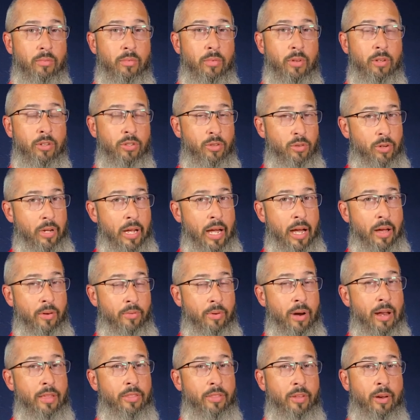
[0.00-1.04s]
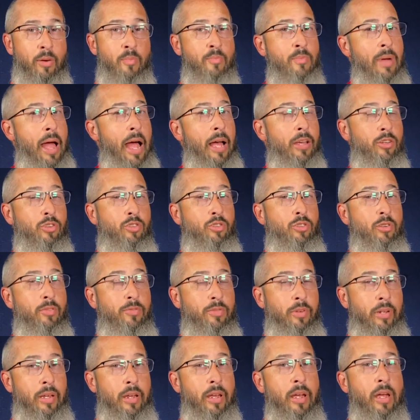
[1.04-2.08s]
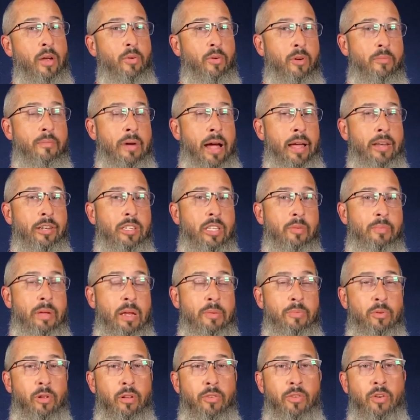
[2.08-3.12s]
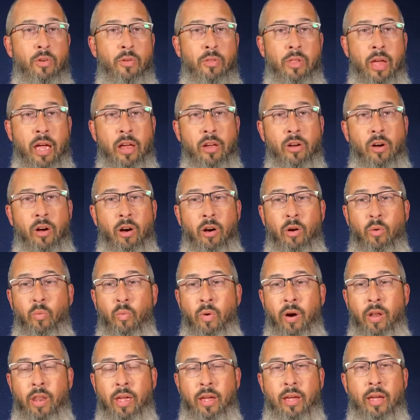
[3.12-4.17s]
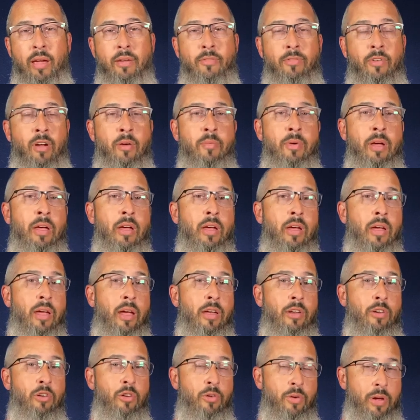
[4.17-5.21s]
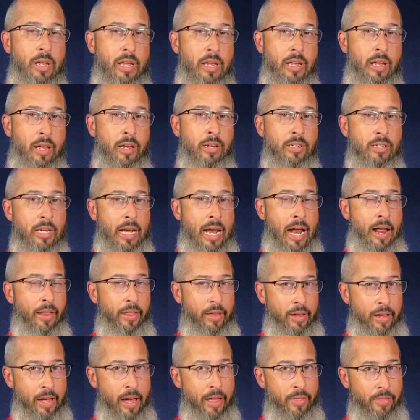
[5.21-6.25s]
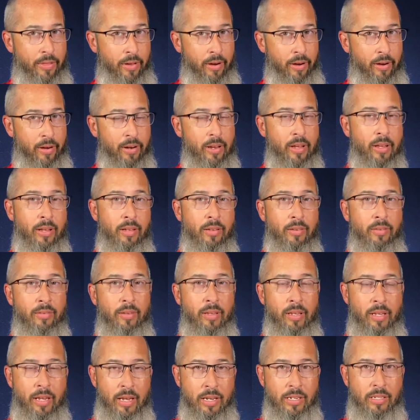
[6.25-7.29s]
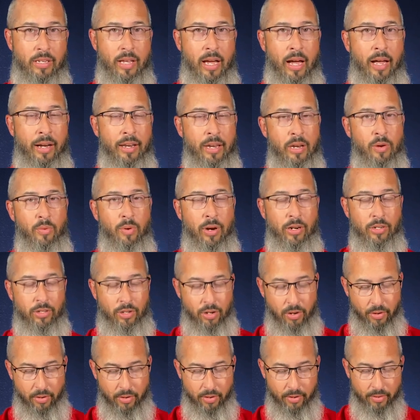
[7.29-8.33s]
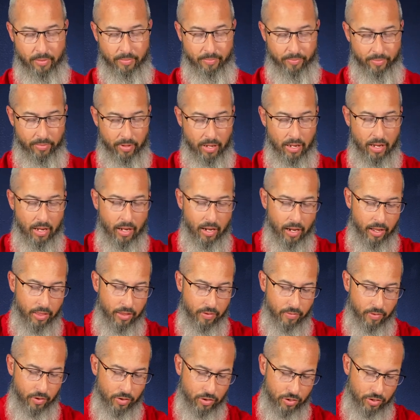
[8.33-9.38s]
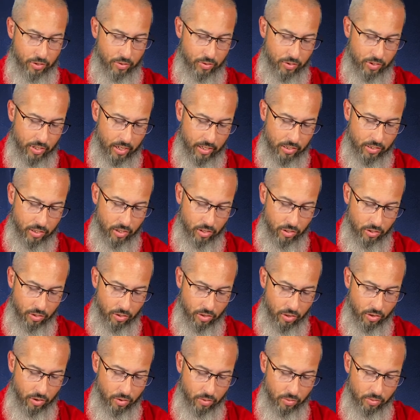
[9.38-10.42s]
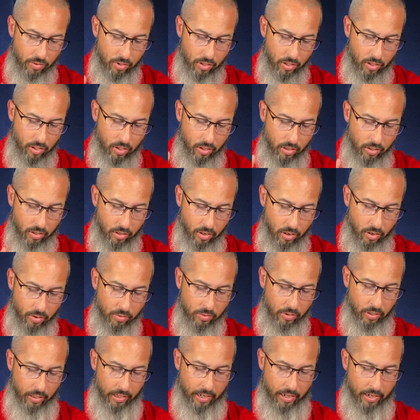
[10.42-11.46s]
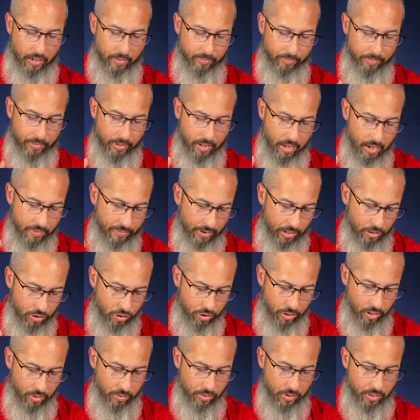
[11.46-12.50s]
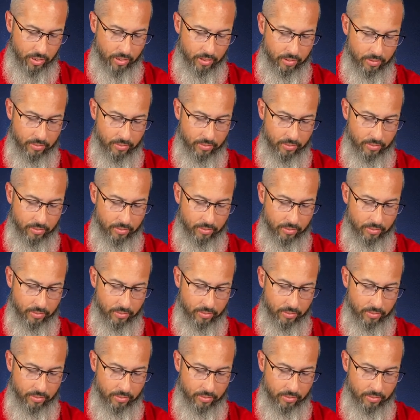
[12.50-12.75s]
So God, right there, masterfully reminds the people of who they are, where they came from, and who He is and how they got there. He's God, He rescued. And then verse 2 says, You only have I chosen